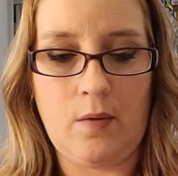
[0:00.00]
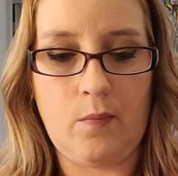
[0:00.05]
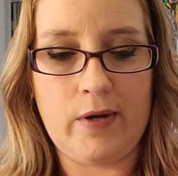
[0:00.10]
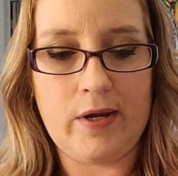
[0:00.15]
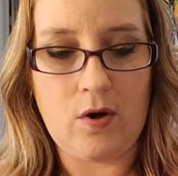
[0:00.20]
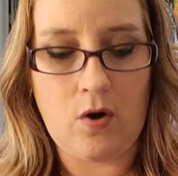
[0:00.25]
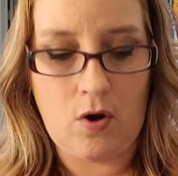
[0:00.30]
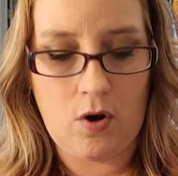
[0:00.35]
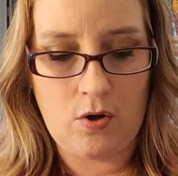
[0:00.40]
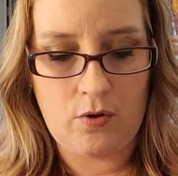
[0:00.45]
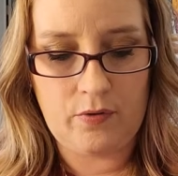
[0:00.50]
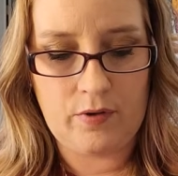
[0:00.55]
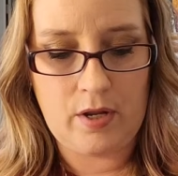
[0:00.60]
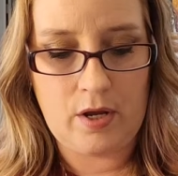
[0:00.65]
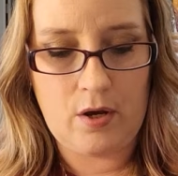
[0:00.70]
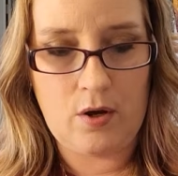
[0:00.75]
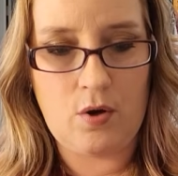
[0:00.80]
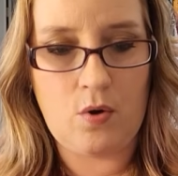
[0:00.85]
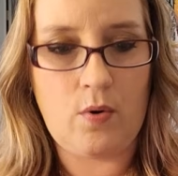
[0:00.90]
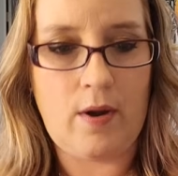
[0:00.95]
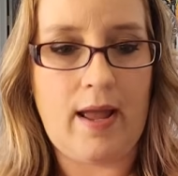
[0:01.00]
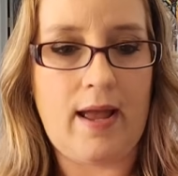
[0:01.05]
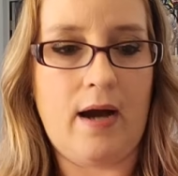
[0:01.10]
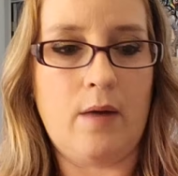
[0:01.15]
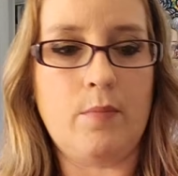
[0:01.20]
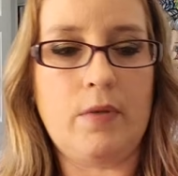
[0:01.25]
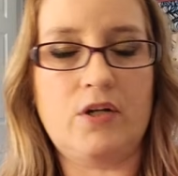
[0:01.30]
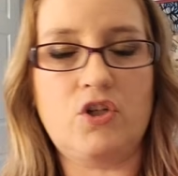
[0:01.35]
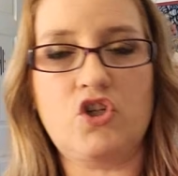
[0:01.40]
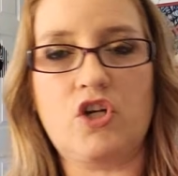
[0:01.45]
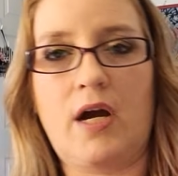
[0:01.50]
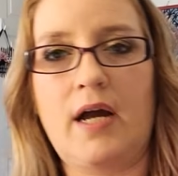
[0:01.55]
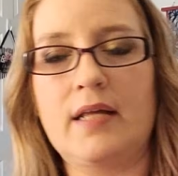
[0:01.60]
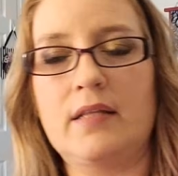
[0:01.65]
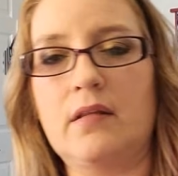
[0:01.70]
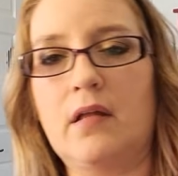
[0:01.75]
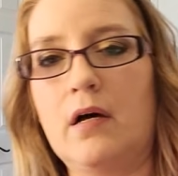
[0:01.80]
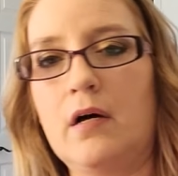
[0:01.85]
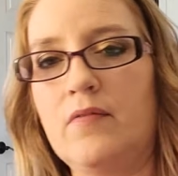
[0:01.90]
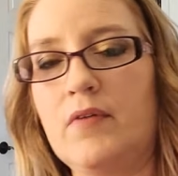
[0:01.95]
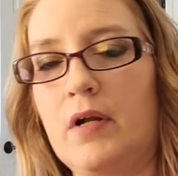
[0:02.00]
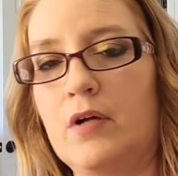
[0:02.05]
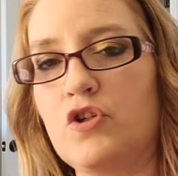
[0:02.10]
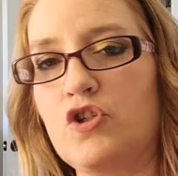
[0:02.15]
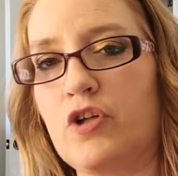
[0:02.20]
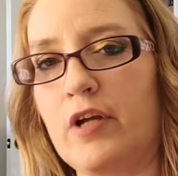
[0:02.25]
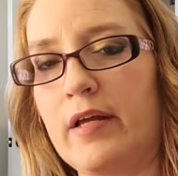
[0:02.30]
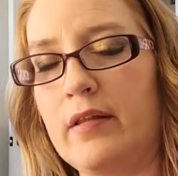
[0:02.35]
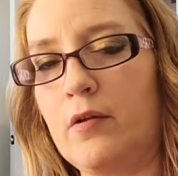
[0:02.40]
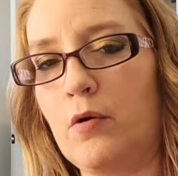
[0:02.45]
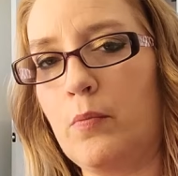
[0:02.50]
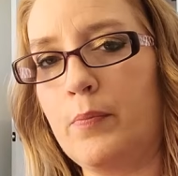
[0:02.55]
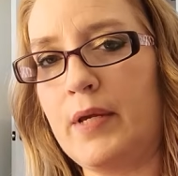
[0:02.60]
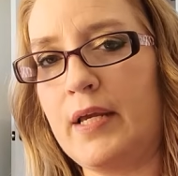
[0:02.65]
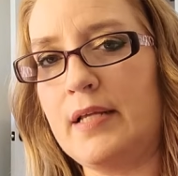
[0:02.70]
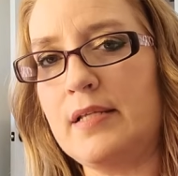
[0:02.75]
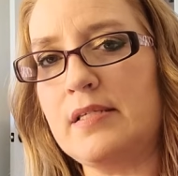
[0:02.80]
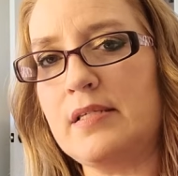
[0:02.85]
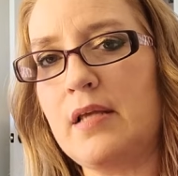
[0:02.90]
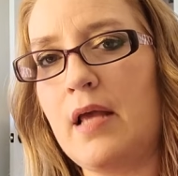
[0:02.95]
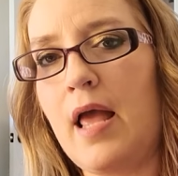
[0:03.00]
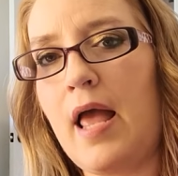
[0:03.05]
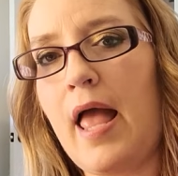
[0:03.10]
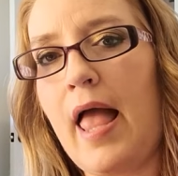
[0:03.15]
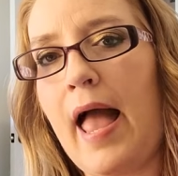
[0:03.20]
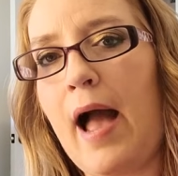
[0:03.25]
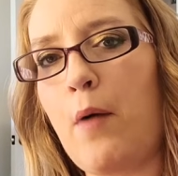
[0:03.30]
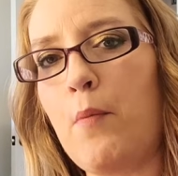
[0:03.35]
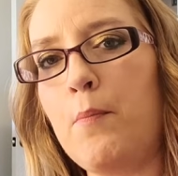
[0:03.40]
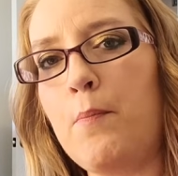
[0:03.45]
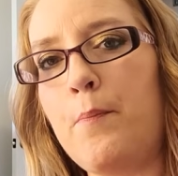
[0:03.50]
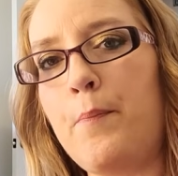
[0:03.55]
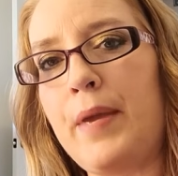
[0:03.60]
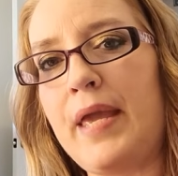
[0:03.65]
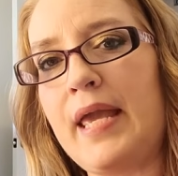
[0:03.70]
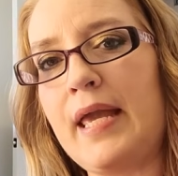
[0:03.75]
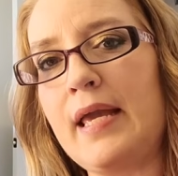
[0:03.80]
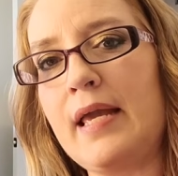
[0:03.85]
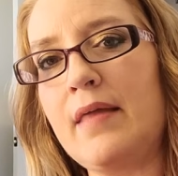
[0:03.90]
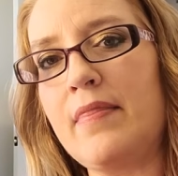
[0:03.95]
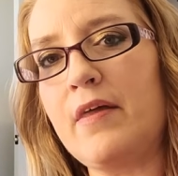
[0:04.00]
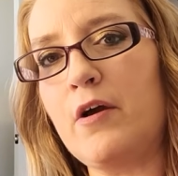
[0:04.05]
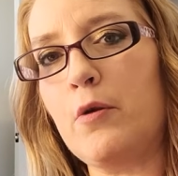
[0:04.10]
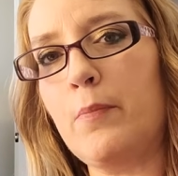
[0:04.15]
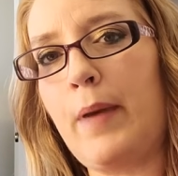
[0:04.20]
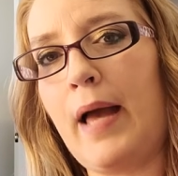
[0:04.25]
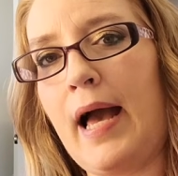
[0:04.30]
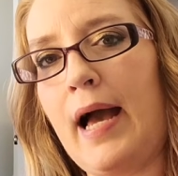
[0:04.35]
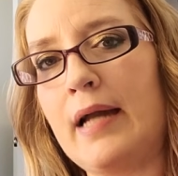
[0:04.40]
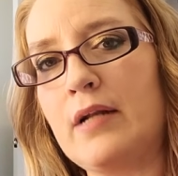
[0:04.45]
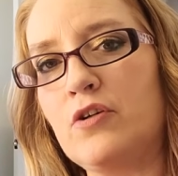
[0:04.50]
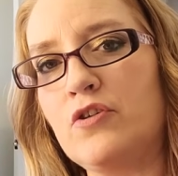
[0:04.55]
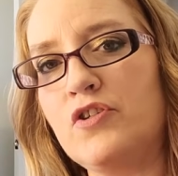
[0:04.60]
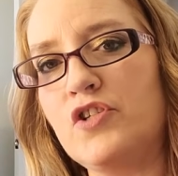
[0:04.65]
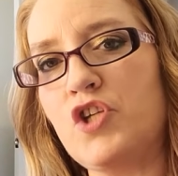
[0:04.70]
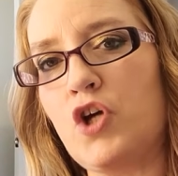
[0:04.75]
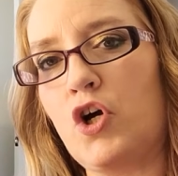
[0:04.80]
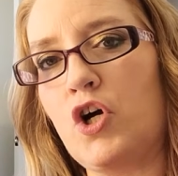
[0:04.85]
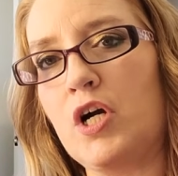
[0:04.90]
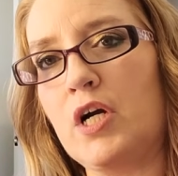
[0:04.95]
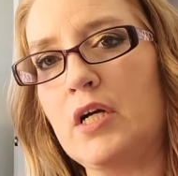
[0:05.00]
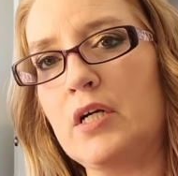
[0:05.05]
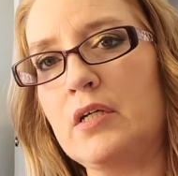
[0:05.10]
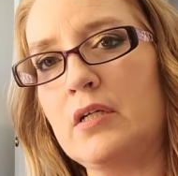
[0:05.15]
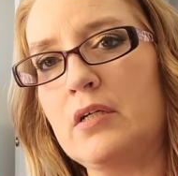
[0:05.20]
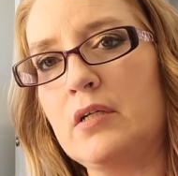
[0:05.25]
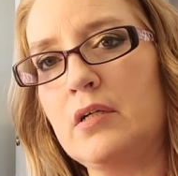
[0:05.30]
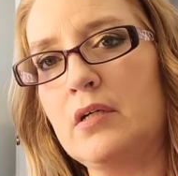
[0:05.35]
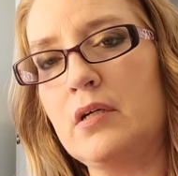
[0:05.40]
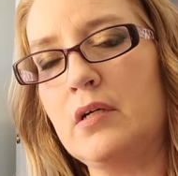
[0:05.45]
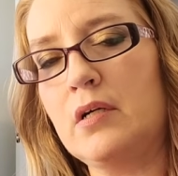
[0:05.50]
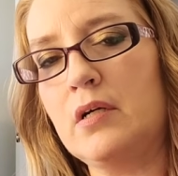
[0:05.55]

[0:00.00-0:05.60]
And we all know how much I love, and I'll show you a little piece, how big their patterns are.